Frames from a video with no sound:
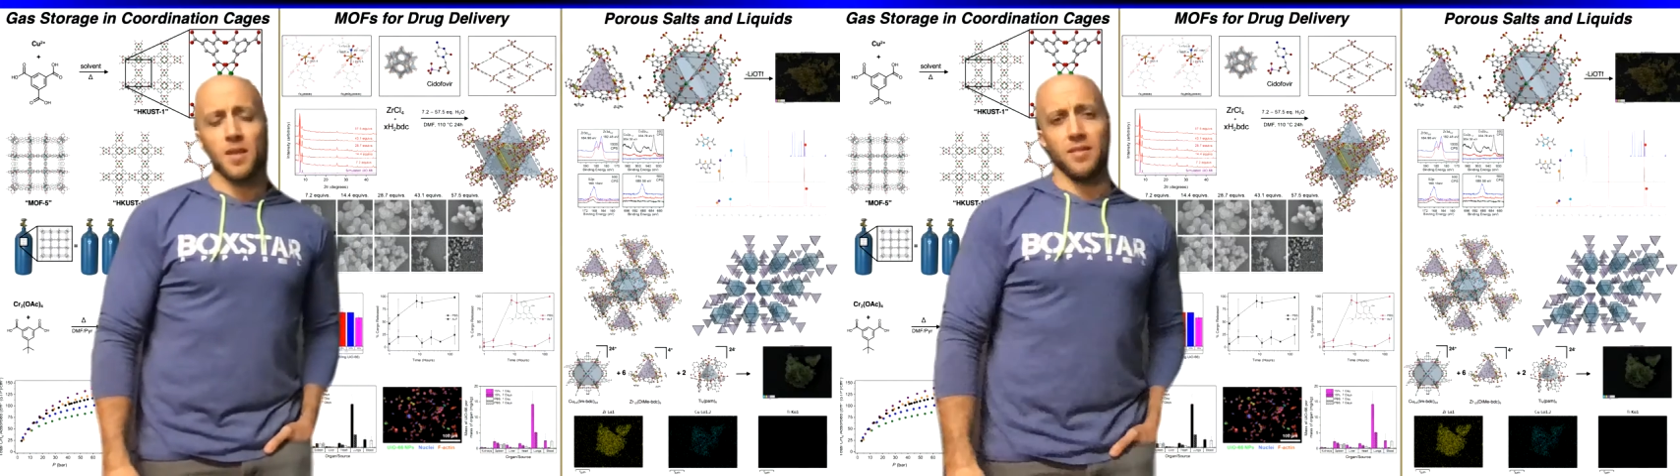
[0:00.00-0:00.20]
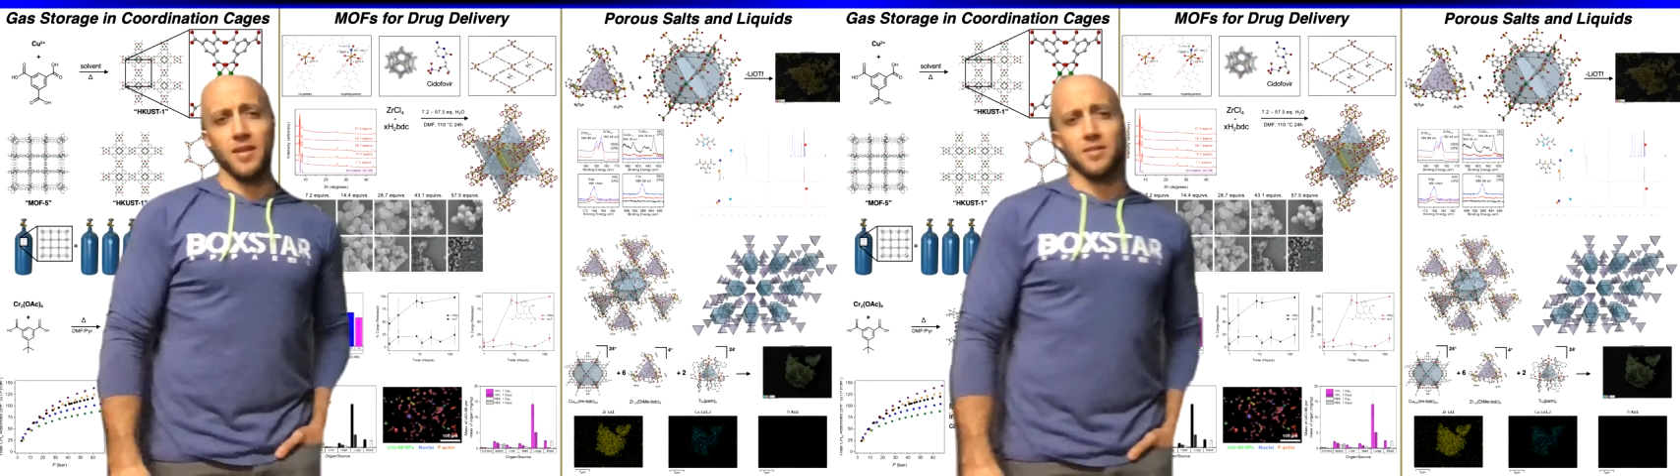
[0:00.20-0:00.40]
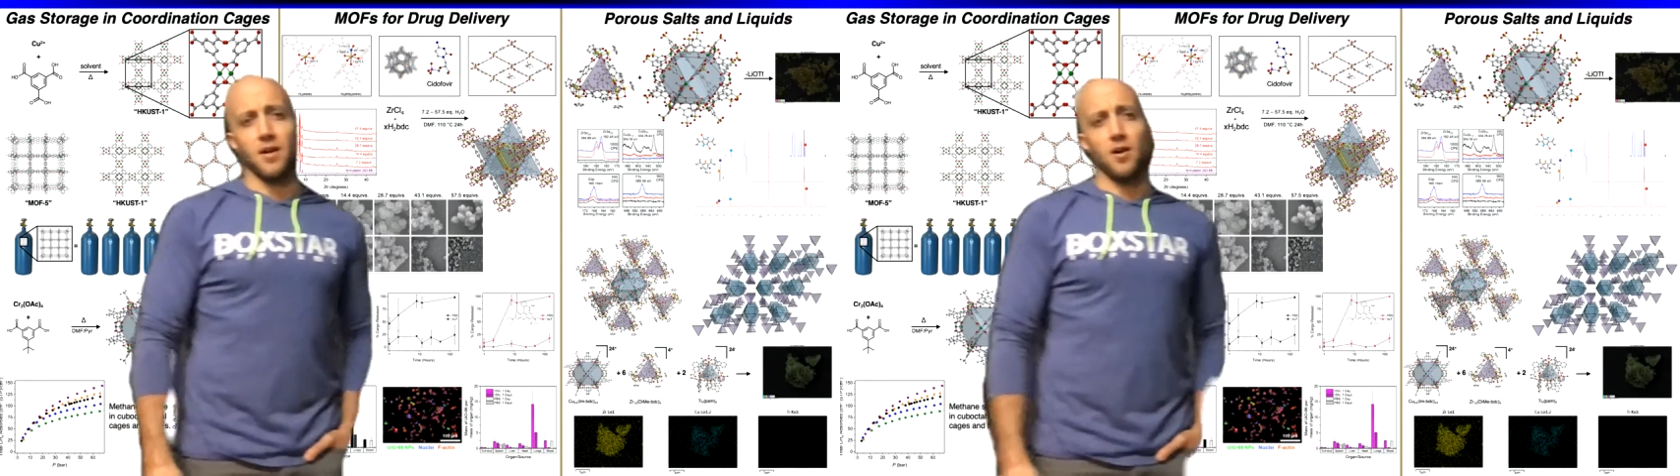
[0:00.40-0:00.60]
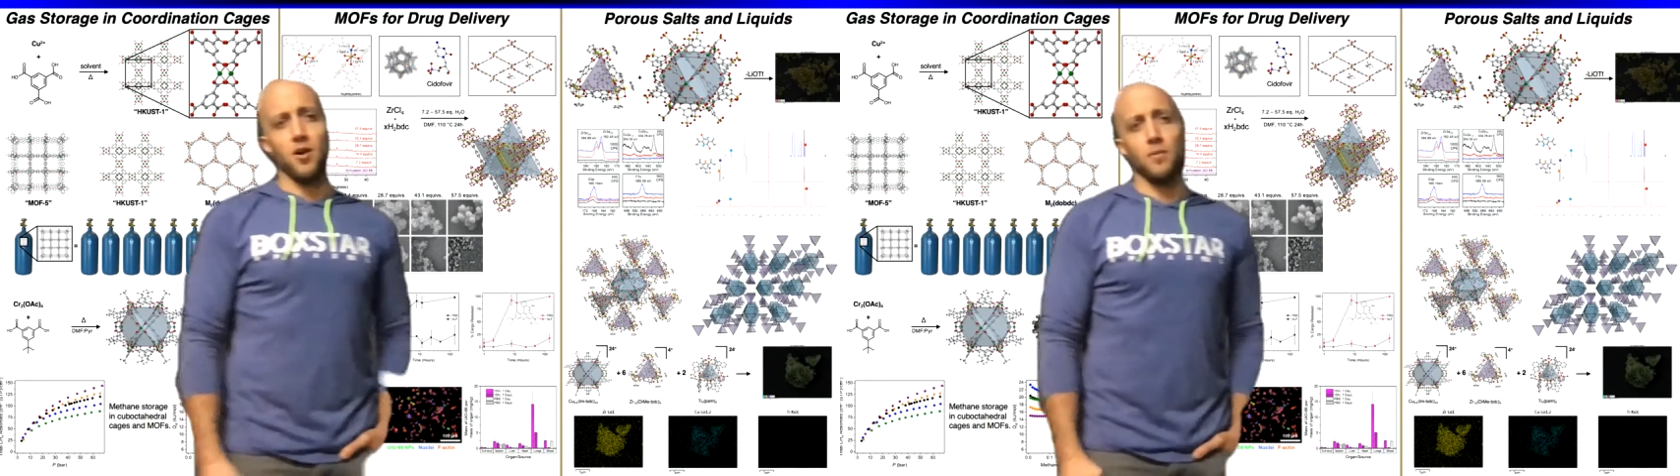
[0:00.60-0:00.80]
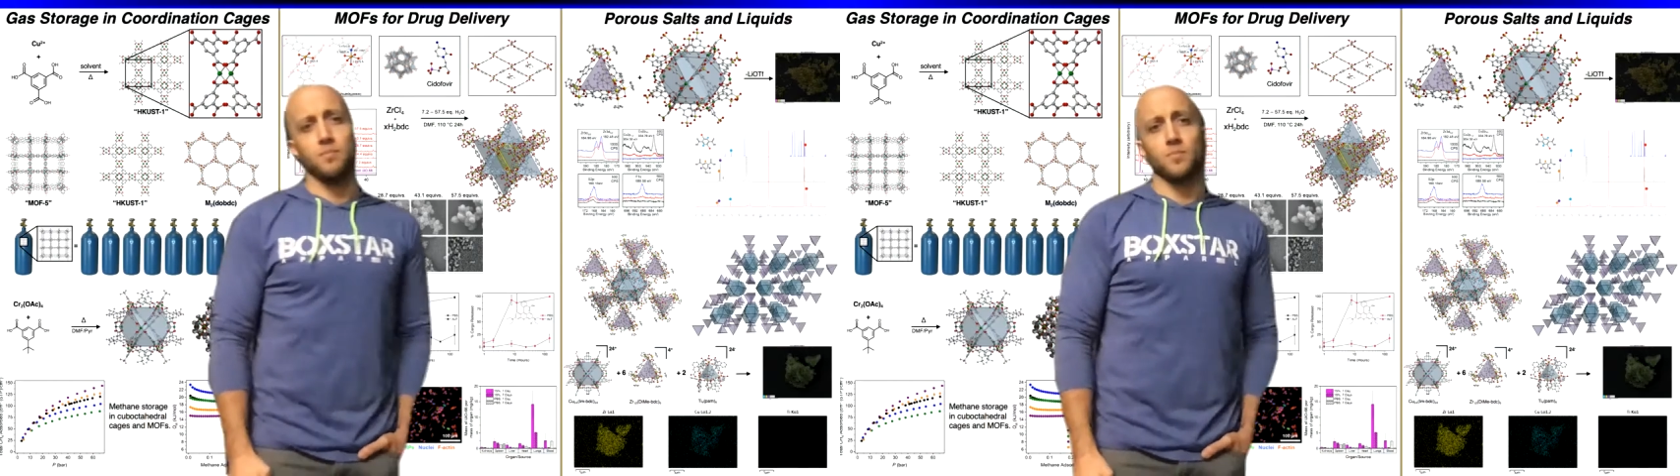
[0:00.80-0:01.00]
These
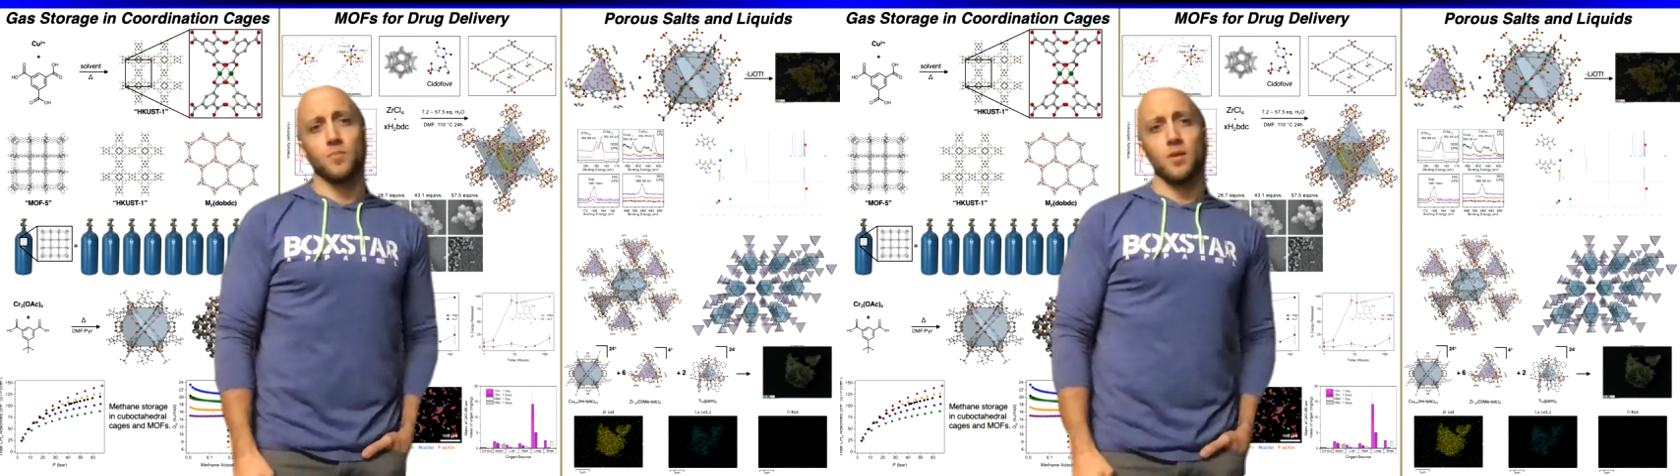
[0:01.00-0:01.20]
are